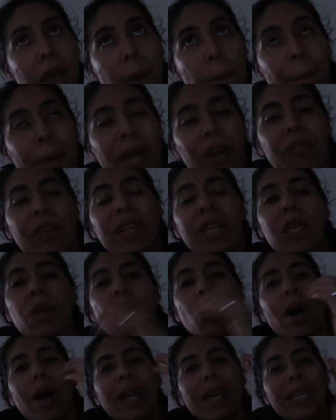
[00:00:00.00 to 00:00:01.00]
But I really
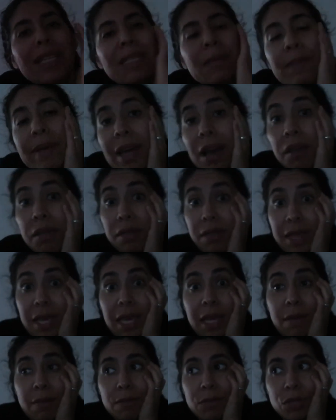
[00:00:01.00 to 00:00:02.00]
wanted to be on
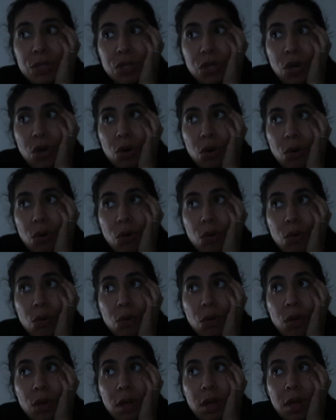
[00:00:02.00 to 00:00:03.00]
theme, so
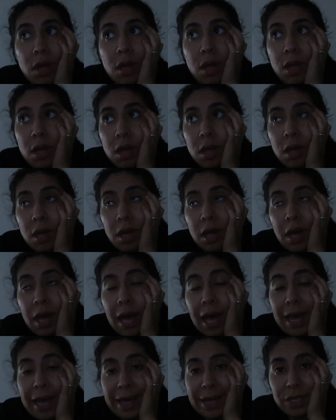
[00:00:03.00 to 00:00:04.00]

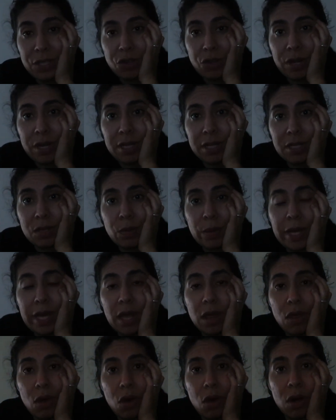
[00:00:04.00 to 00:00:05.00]
I asked Chris what he
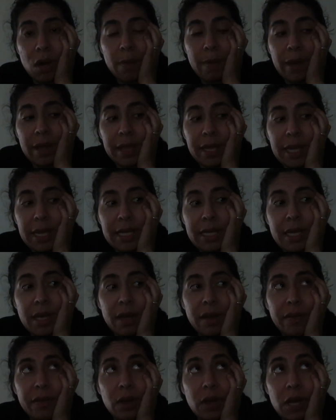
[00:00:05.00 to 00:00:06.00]
thought about the idea
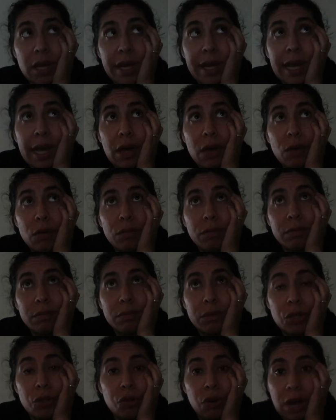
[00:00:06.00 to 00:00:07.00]
of cutting out
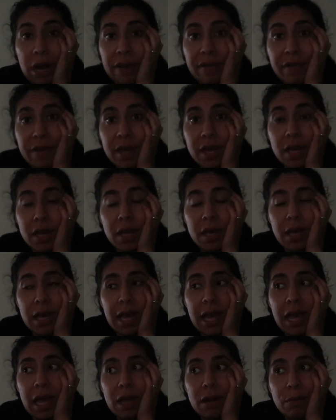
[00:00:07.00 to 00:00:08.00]
the graphic
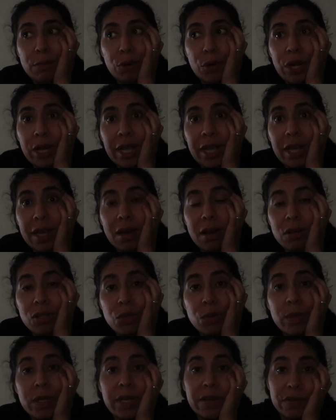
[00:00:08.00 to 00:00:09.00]
and putting it
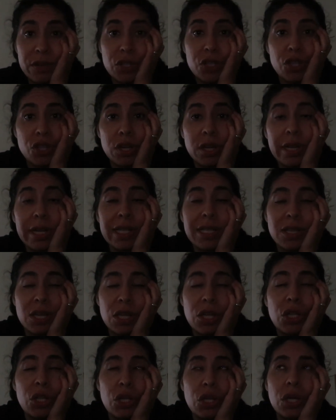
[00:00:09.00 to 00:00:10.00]
onto a different shirt. It's
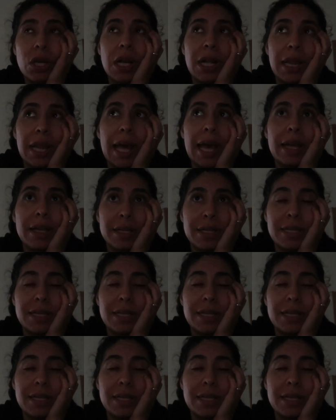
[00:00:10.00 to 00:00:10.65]
gonna look a lot.